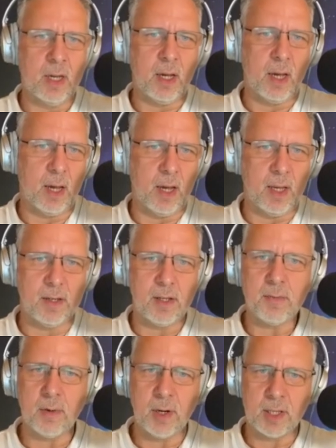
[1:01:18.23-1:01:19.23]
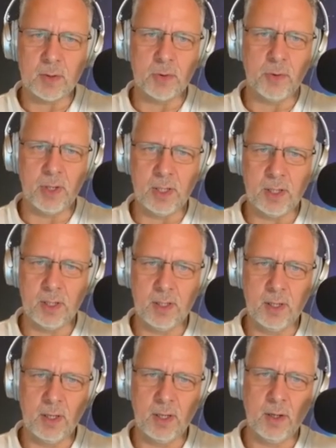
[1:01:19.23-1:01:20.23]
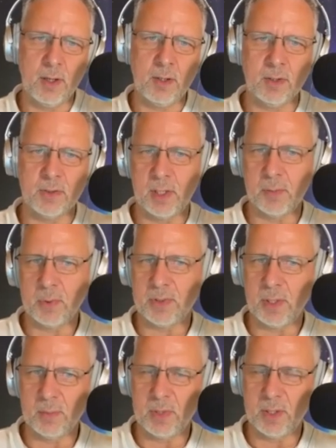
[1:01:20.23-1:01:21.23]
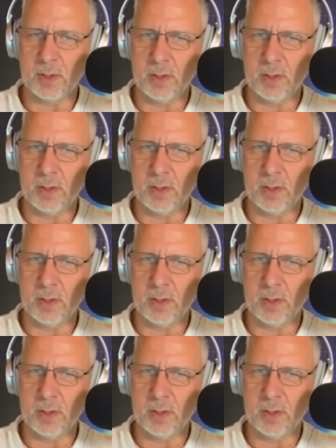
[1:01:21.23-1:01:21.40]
And if you like to treat yourself with something